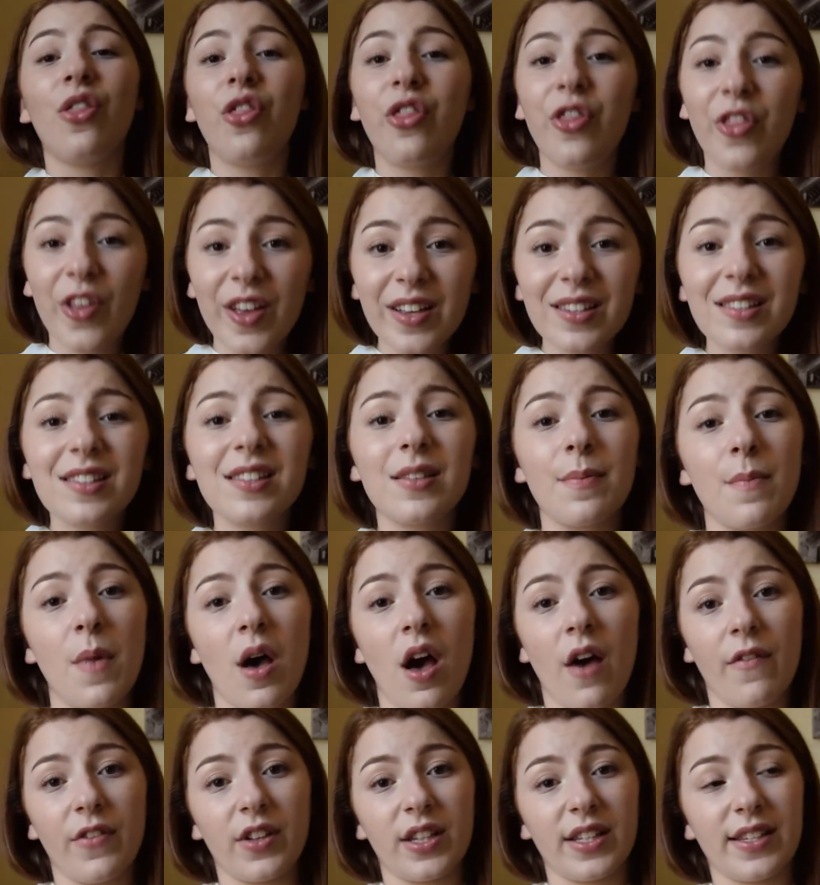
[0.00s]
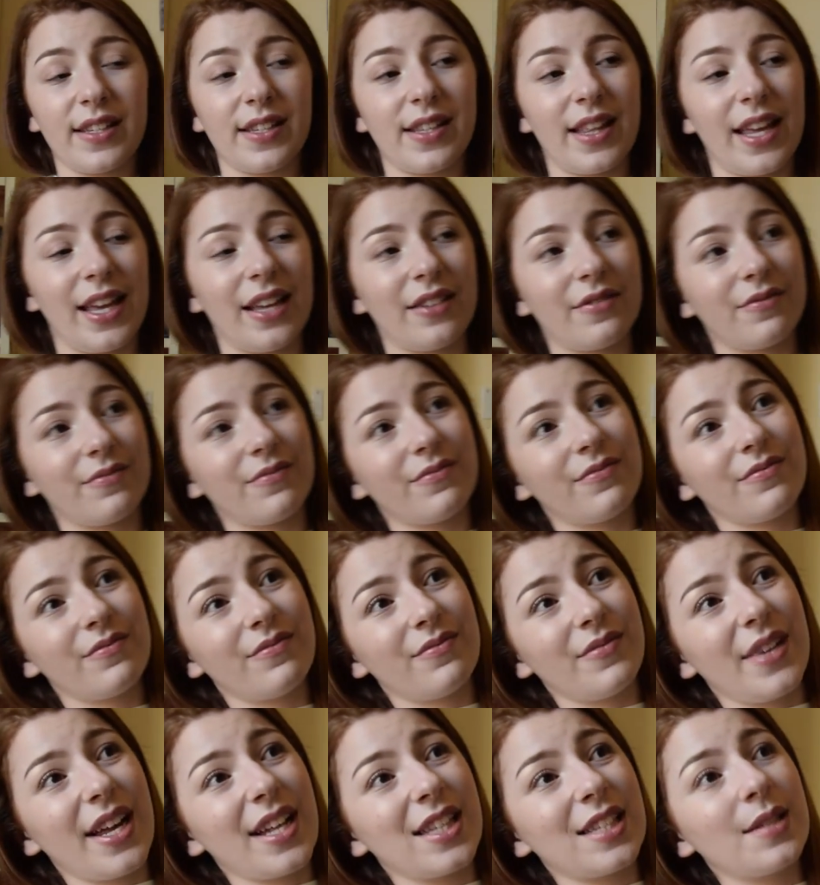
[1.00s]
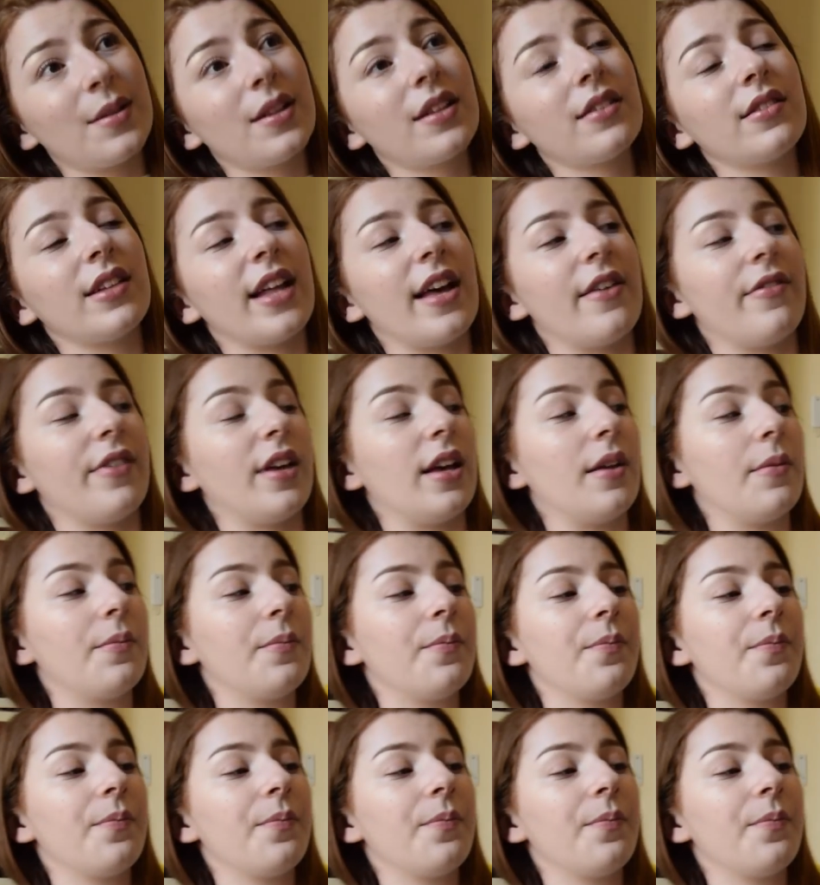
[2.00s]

this marvelous thing. It's a little heavy.